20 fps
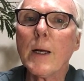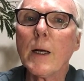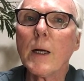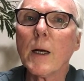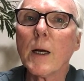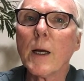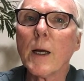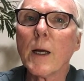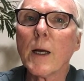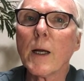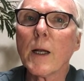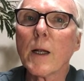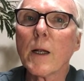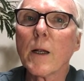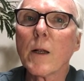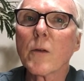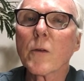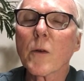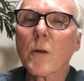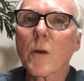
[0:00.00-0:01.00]

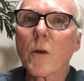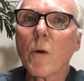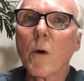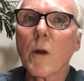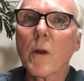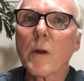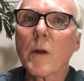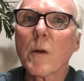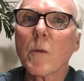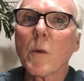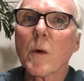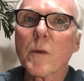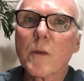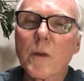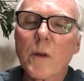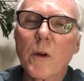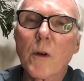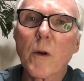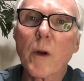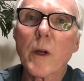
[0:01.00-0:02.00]
and so the quality wasn't
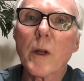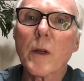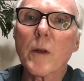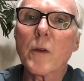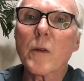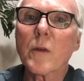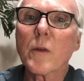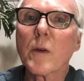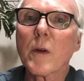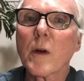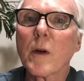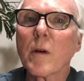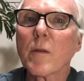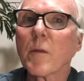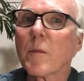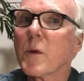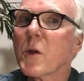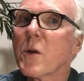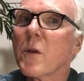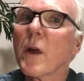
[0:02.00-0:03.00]
the greatest.
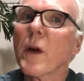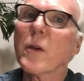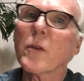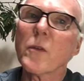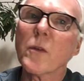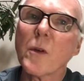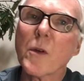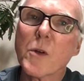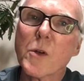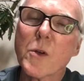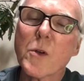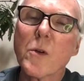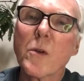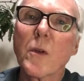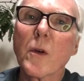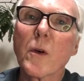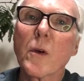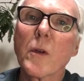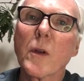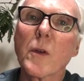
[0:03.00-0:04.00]
From 2002,
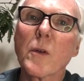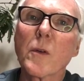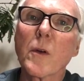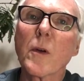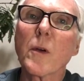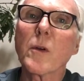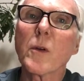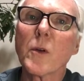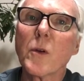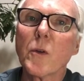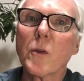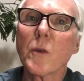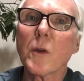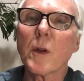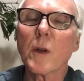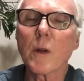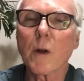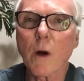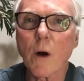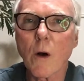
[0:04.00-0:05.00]
though, they started
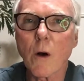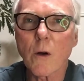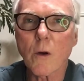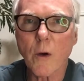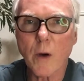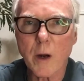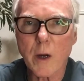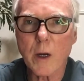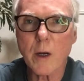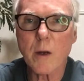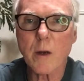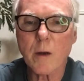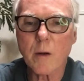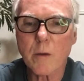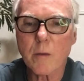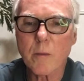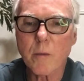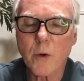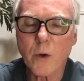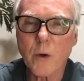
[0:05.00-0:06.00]
using all grain
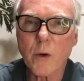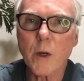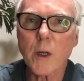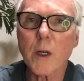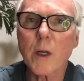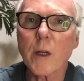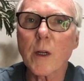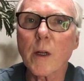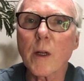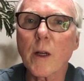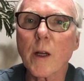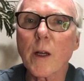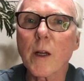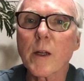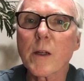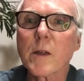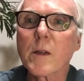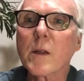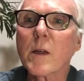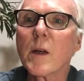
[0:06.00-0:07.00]
brewing, and